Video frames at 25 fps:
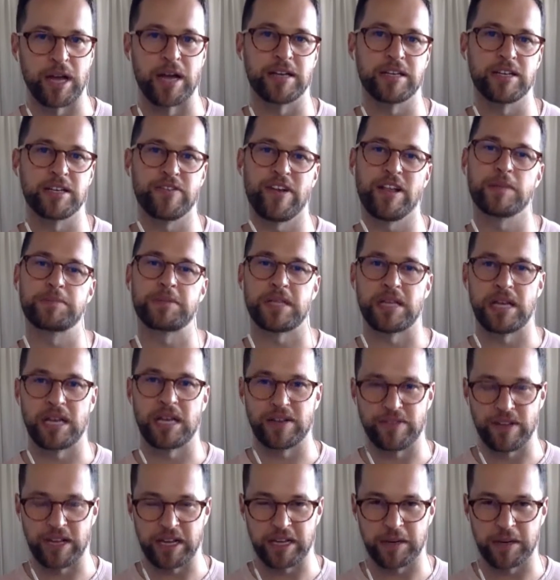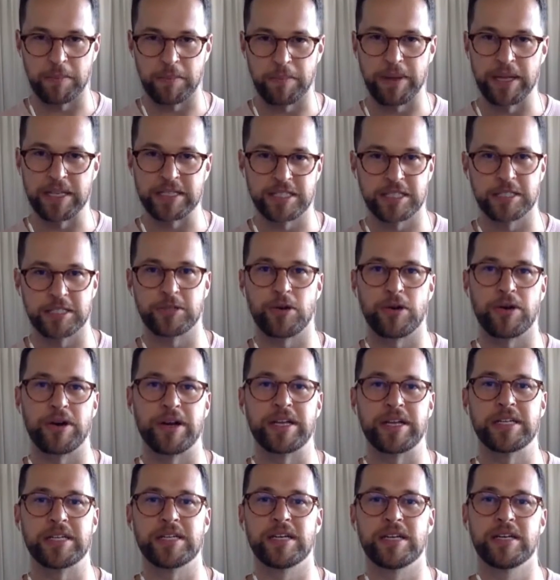I developed a lot of like
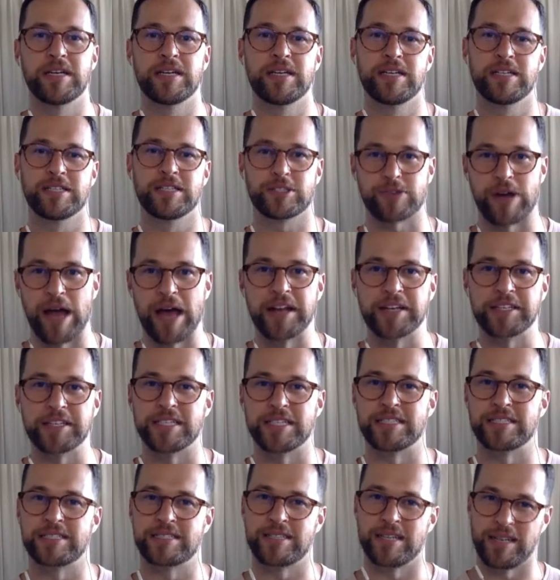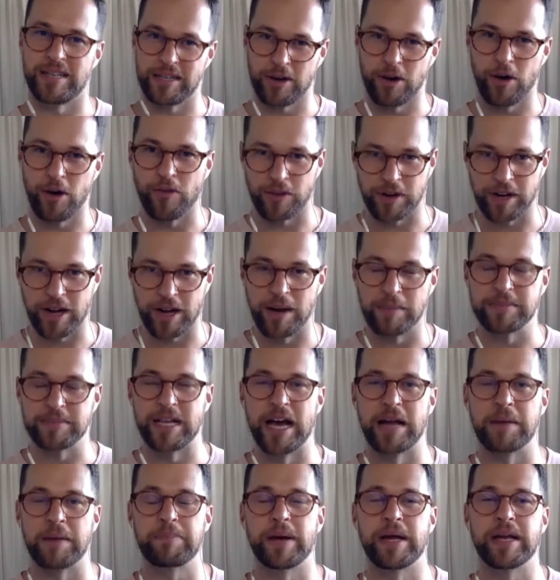compensatory strategies to like overcome that.